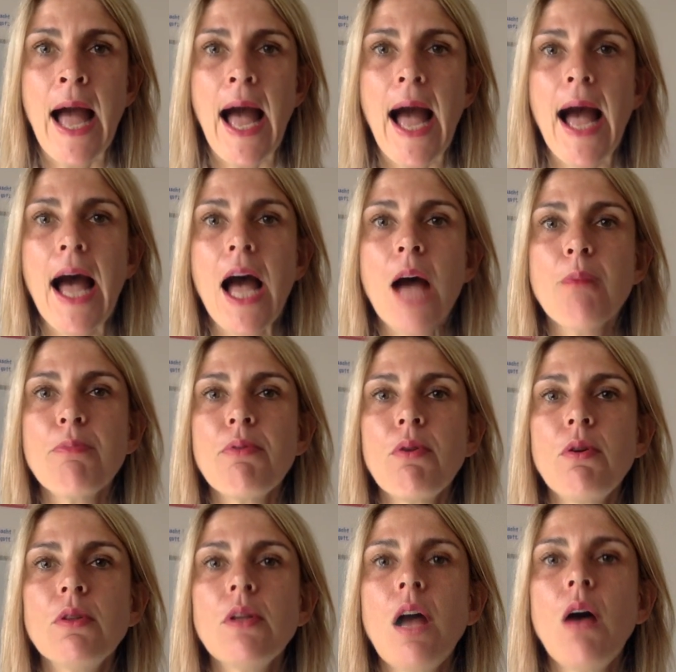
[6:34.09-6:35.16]
are
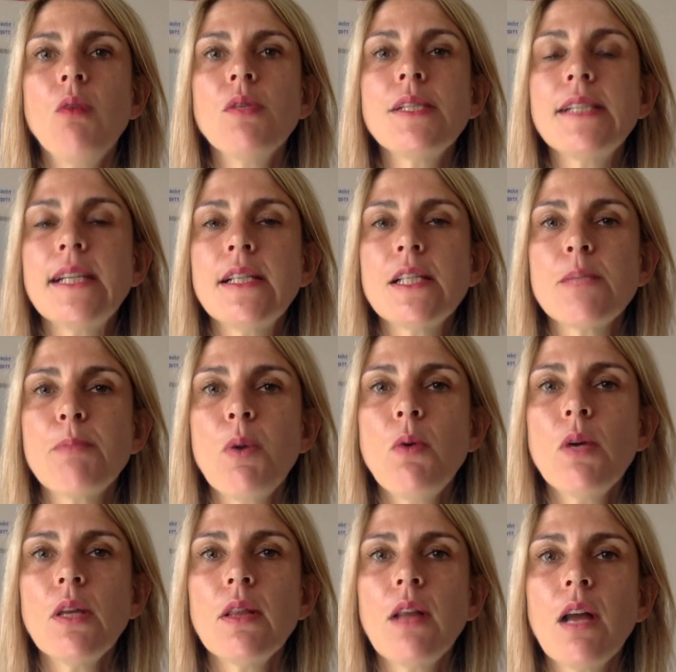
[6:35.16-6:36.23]
pronounced in
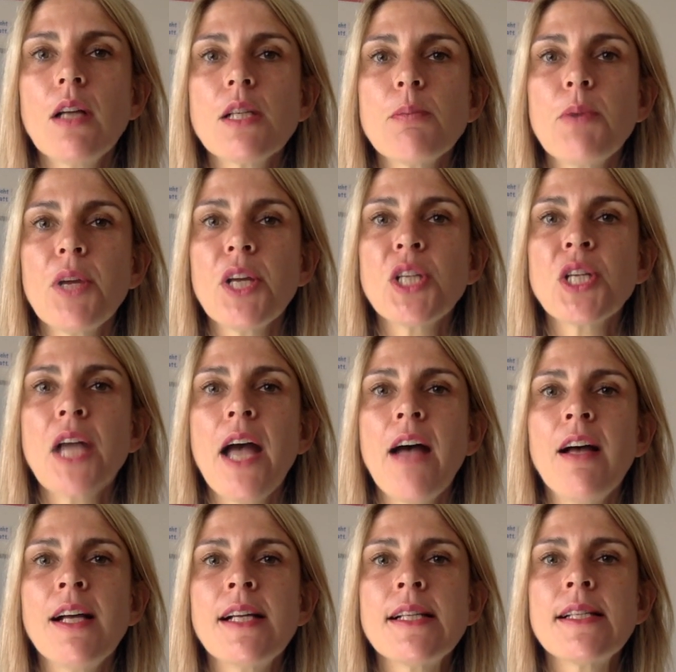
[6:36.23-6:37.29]
spoken Luxembourgish
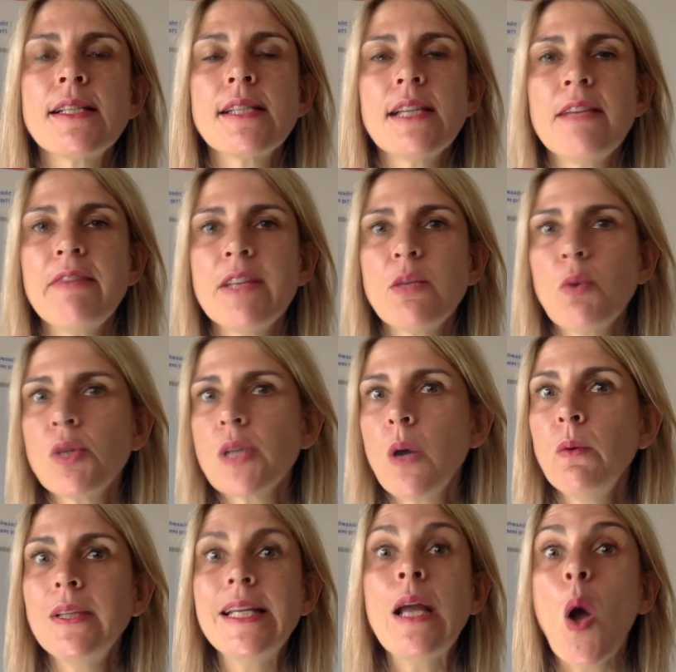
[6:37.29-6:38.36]
as if it was
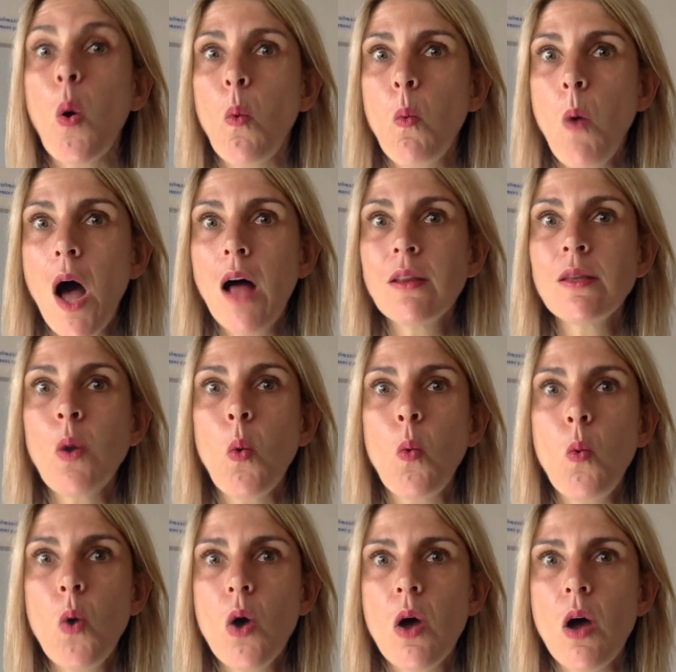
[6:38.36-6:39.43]
only one
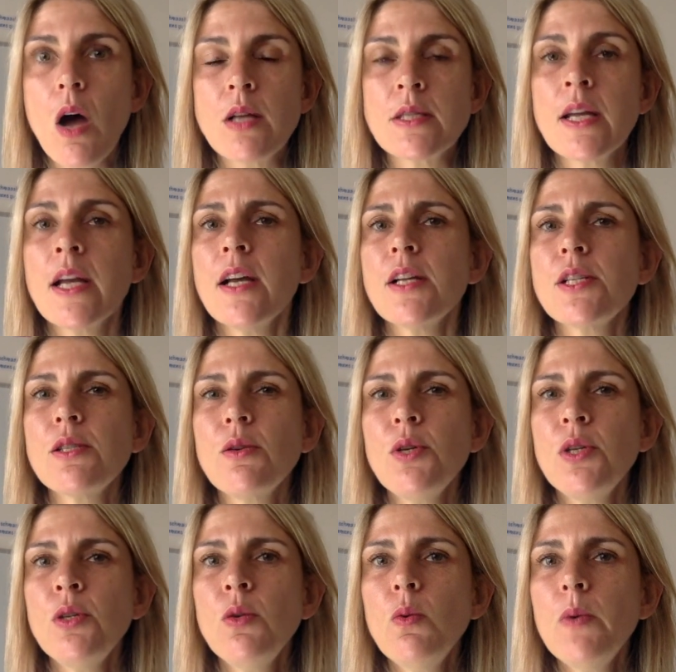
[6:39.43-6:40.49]
word. So
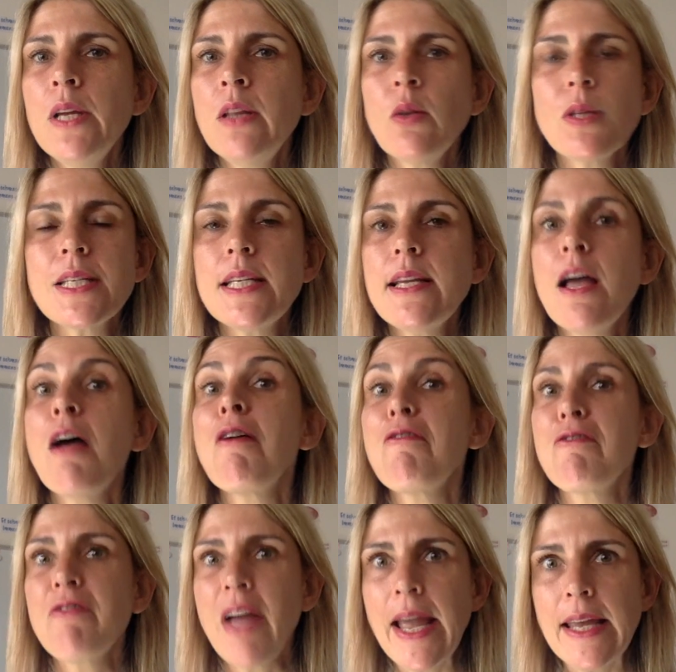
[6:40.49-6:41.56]
you will not hear
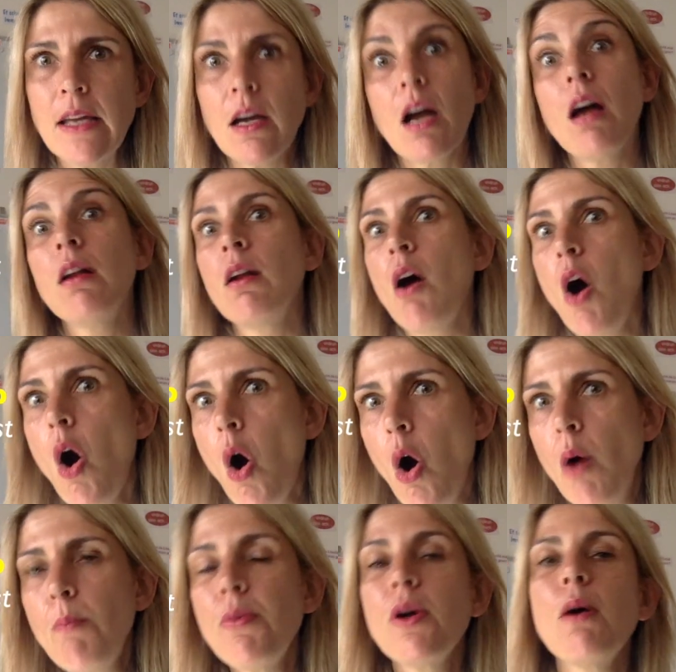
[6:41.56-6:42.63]
feirel
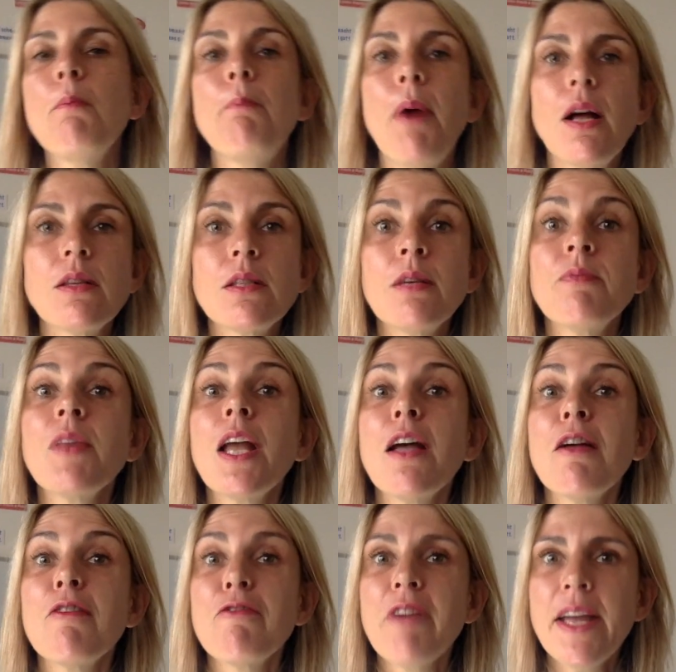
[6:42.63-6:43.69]
op, but
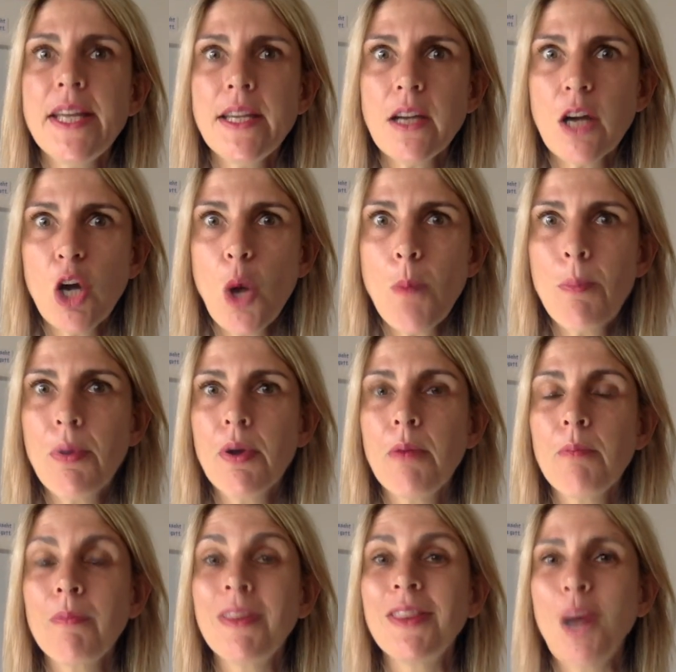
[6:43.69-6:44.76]
feirel op.
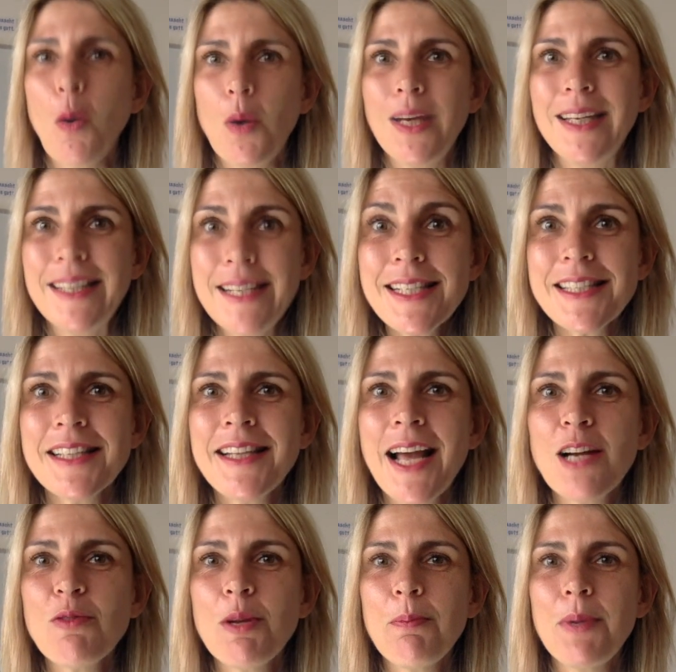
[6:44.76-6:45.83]
Now listen
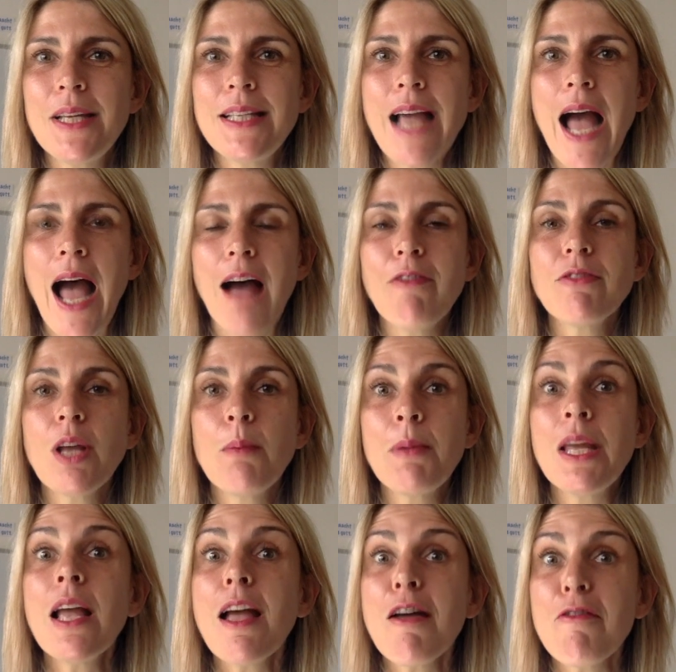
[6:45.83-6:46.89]
and repeat after
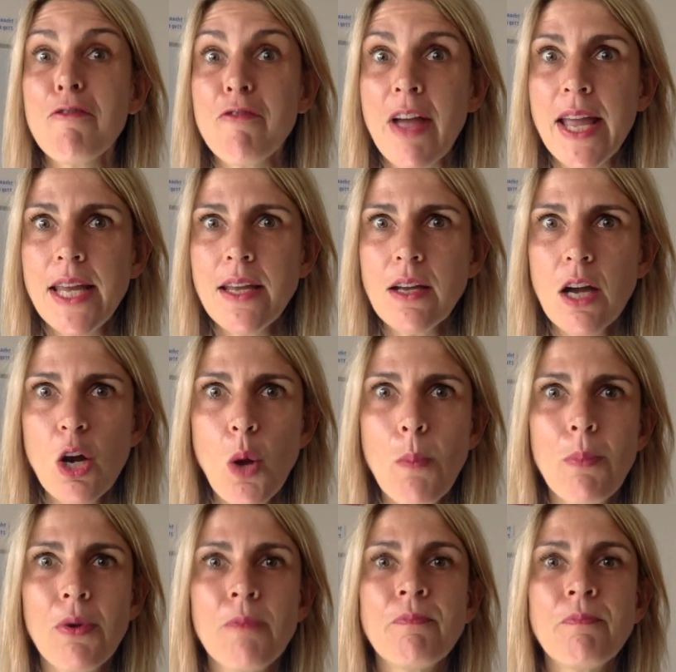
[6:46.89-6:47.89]
me. Feirel op.